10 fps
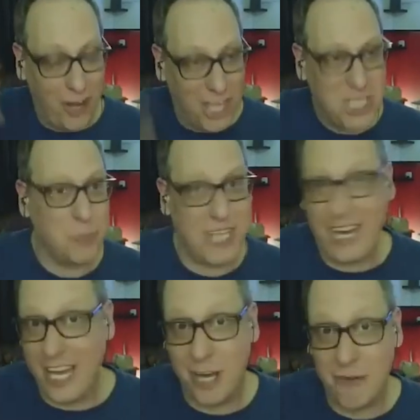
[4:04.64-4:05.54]

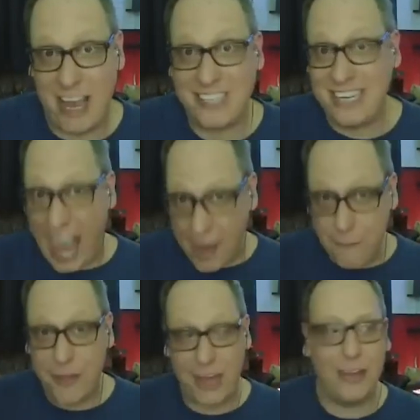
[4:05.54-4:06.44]
100% incorrect in
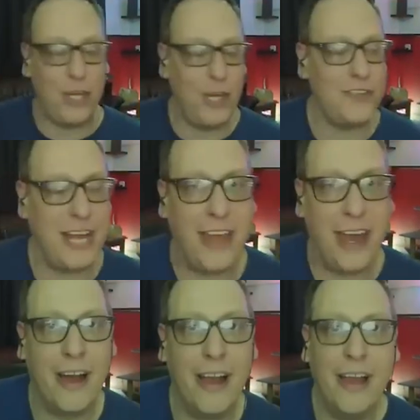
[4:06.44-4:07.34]
everything that you said
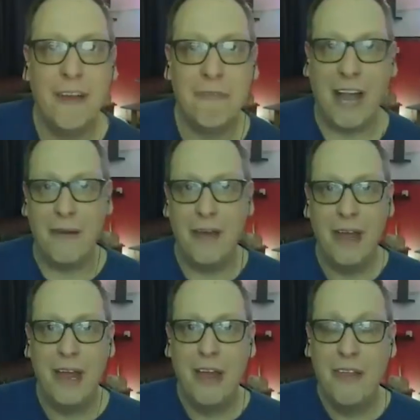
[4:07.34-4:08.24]
there. Right.
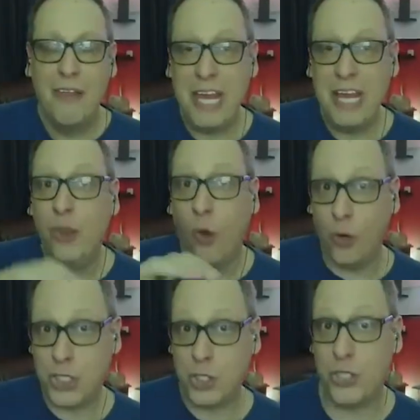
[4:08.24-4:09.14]
The
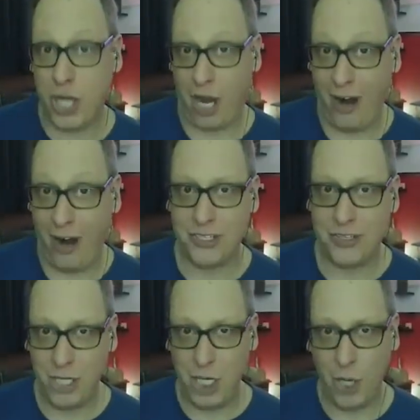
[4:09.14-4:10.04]
nautical
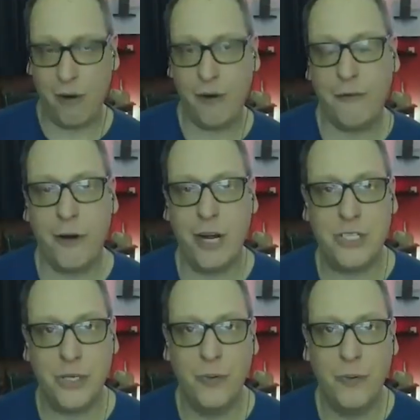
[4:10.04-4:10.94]
charts that you are
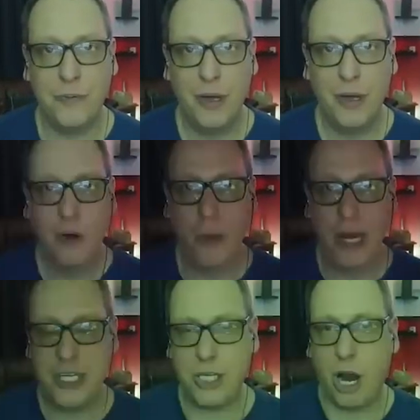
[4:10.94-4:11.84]
referring to,
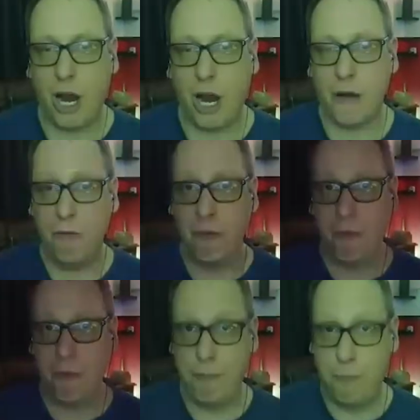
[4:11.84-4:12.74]
which are
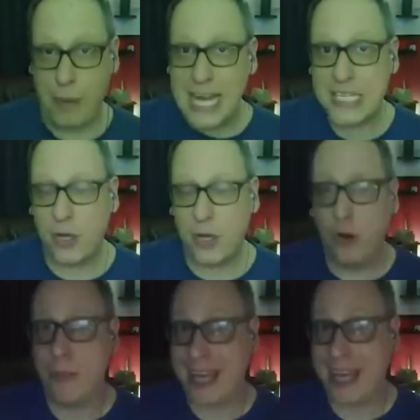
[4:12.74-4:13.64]
based
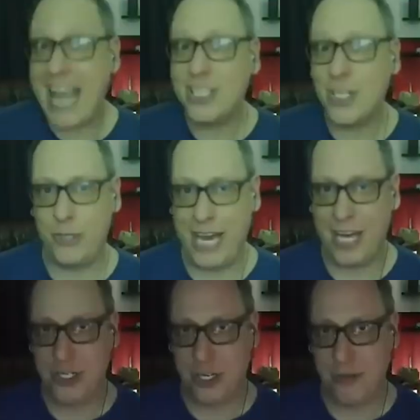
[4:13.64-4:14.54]
on the Mercator
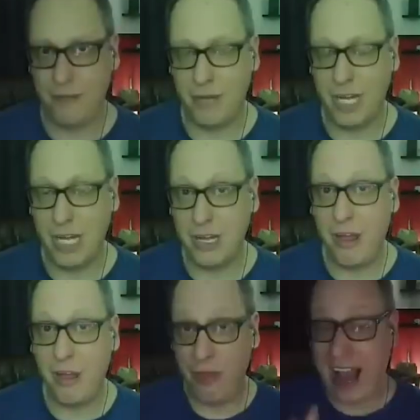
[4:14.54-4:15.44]
projection,
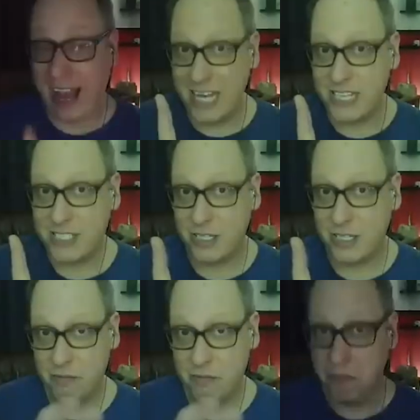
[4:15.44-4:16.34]
that is